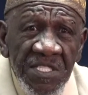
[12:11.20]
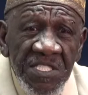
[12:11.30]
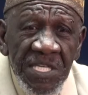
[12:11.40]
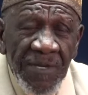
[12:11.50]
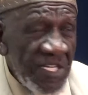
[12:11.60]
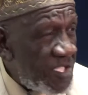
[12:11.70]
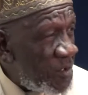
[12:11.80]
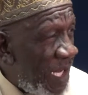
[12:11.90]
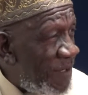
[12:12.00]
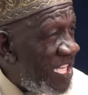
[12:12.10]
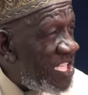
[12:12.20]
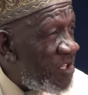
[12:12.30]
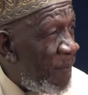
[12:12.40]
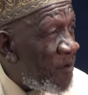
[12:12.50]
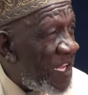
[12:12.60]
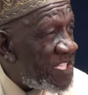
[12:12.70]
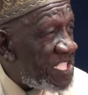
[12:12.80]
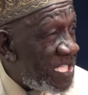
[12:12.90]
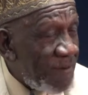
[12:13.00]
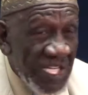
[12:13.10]
similitude. I believe he pronounced
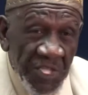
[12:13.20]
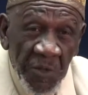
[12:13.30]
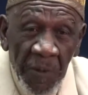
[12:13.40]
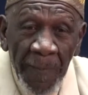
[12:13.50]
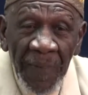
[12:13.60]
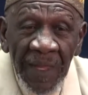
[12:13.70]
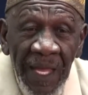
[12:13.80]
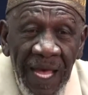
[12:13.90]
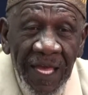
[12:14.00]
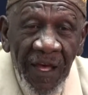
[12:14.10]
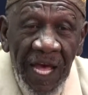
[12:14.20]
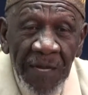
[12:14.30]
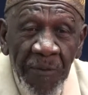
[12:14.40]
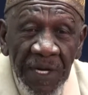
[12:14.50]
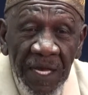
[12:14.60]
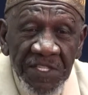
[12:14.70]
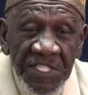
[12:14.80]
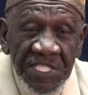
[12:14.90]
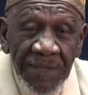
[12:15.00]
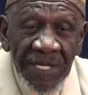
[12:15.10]
it similitude. I pronounce
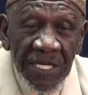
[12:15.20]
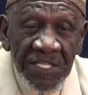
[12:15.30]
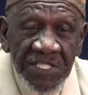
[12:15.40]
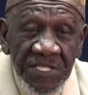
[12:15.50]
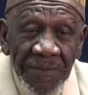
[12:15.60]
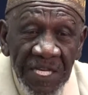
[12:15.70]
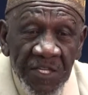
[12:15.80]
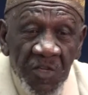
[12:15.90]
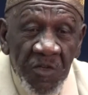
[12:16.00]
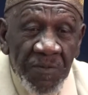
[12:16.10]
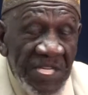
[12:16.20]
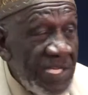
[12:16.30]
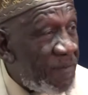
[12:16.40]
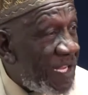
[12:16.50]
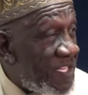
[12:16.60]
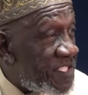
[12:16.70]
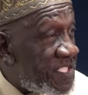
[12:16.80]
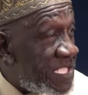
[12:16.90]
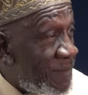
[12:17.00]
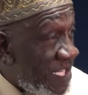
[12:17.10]
it similitude, but he pronounced it
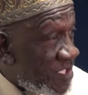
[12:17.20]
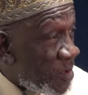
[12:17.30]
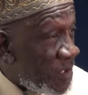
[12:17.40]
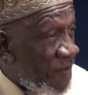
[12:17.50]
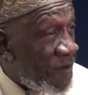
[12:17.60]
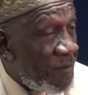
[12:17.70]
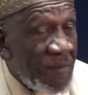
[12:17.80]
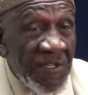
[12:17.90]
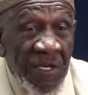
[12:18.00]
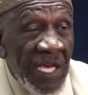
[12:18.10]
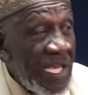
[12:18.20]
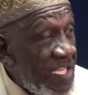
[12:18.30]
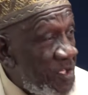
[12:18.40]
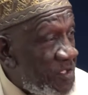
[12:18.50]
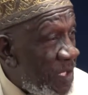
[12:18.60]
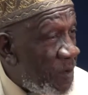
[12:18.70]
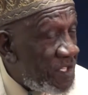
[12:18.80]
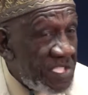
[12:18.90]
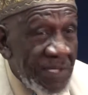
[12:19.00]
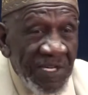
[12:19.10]
similitude. If you remember, he used that
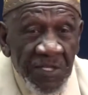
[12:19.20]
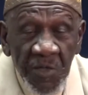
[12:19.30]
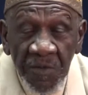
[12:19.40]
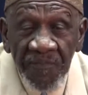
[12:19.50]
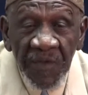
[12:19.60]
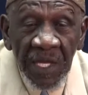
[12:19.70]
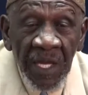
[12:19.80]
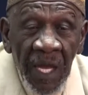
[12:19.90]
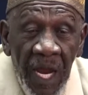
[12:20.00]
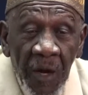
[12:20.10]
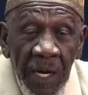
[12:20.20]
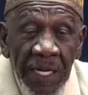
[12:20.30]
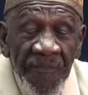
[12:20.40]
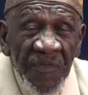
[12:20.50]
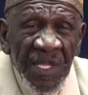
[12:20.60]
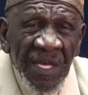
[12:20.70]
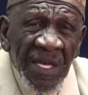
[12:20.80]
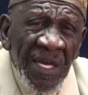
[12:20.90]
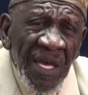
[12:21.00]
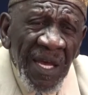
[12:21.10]
word similitude. All right.
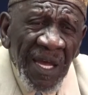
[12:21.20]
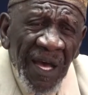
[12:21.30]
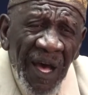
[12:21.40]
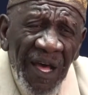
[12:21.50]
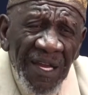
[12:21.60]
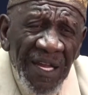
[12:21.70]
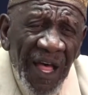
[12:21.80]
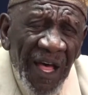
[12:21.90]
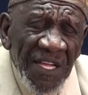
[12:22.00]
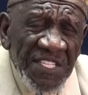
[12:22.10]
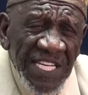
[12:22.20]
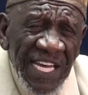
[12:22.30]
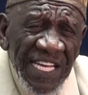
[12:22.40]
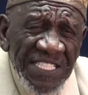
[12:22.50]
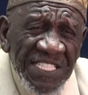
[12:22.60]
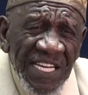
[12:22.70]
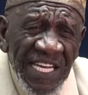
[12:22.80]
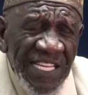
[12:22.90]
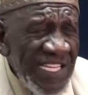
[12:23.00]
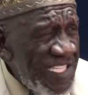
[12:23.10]
Allah says
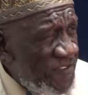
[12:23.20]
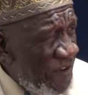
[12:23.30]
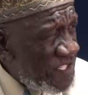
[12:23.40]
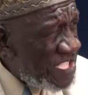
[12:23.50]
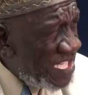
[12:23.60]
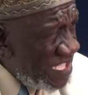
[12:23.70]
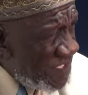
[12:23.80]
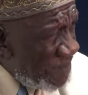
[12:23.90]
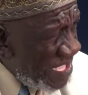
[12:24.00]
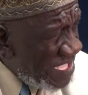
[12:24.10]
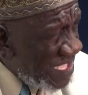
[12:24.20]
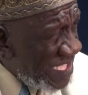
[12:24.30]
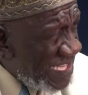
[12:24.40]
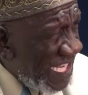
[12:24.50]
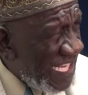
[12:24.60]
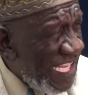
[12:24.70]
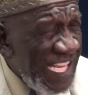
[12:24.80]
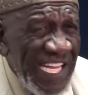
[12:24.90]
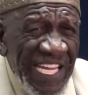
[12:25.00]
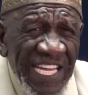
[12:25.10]
in this verse I just mentioned that
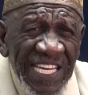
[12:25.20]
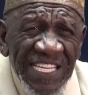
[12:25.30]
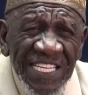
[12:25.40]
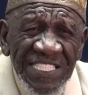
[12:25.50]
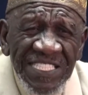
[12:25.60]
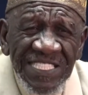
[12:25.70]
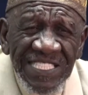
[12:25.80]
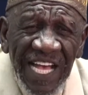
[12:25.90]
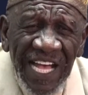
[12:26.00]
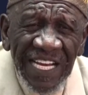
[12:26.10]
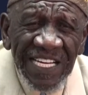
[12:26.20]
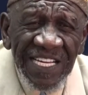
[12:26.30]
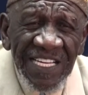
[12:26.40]
He does not